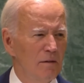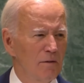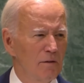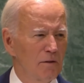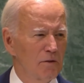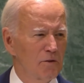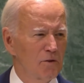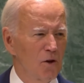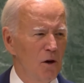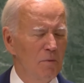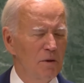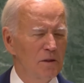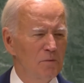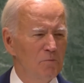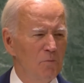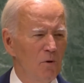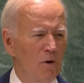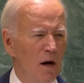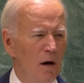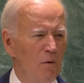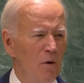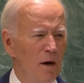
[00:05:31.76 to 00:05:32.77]
There's so much
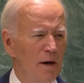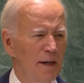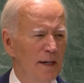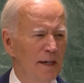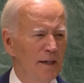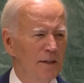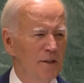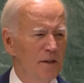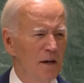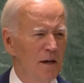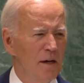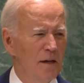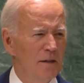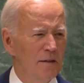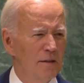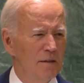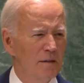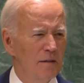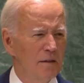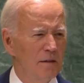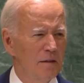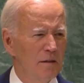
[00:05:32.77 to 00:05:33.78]
more I want to get
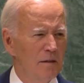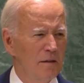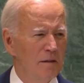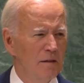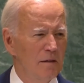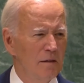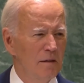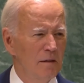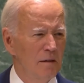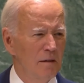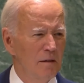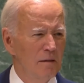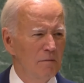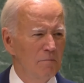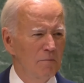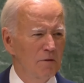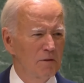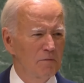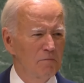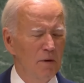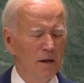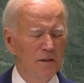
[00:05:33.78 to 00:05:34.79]
done.
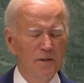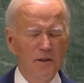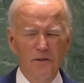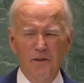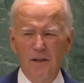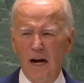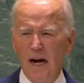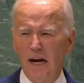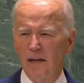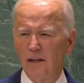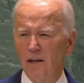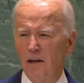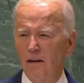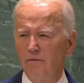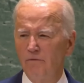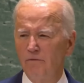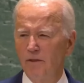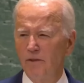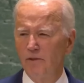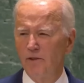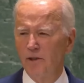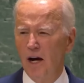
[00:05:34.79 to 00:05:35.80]
As much as I
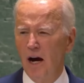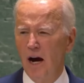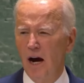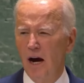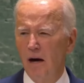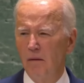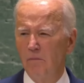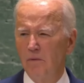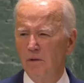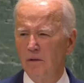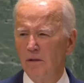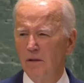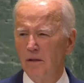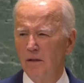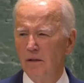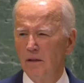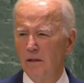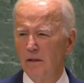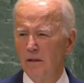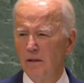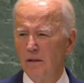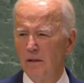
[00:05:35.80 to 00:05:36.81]
love the job,
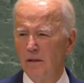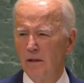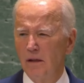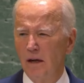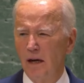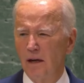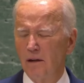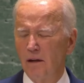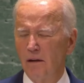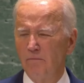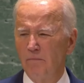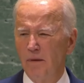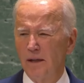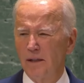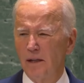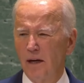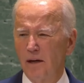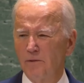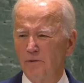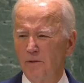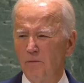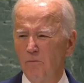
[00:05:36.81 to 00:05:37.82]
I love my
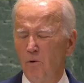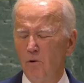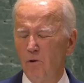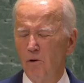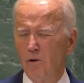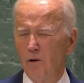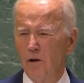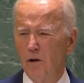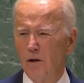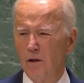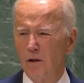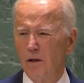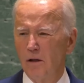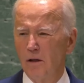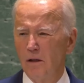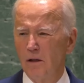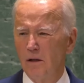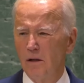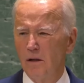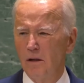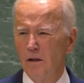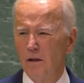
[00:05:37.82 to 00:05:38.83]
country more.
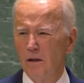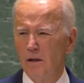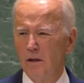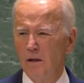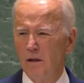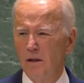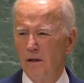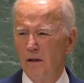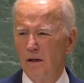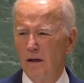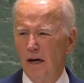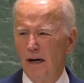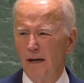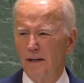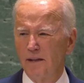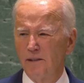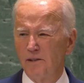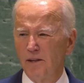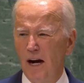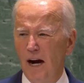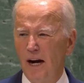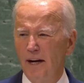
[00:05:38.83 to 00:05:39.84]
I
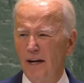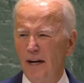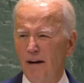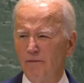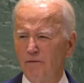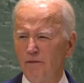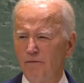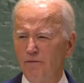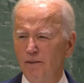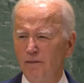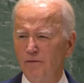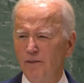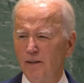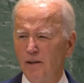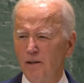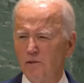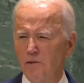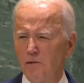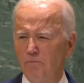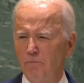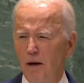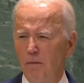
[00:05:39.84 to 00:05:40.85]
decided after 50
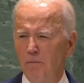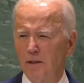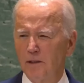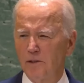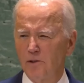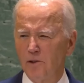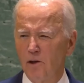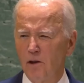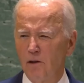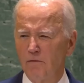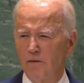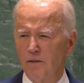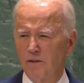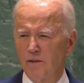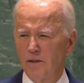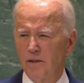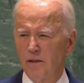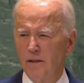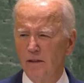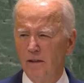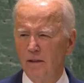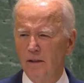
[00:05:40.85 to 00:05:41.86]
years of public
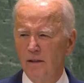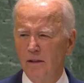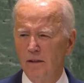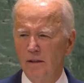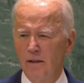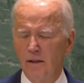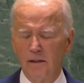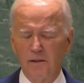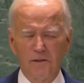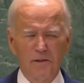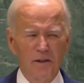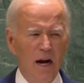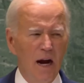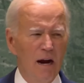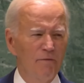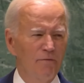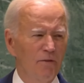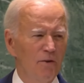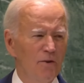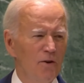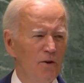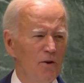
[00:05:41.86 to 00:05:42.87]
service, it's time
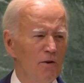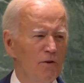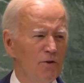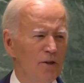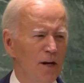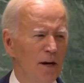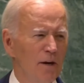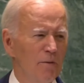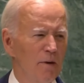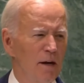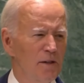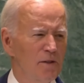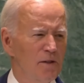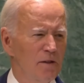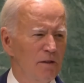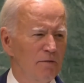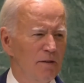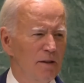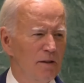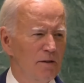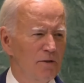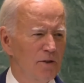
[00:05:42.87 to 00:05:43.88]
for a new generation
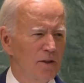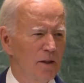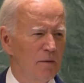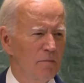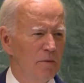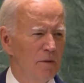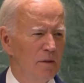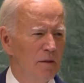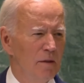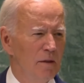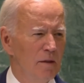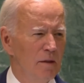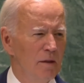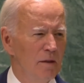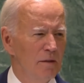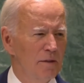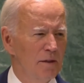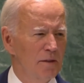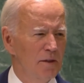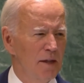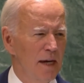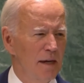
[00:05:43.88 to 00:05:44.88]
of leadership
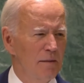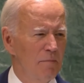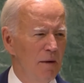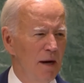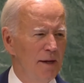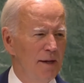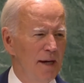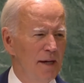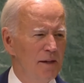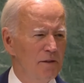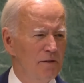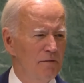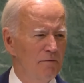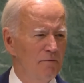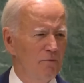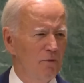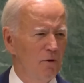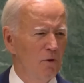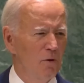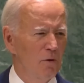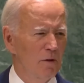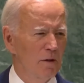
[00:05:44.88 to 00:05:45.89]
to take my nation
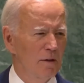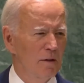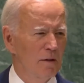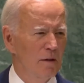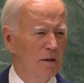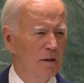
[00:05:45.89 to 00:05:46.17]
forward.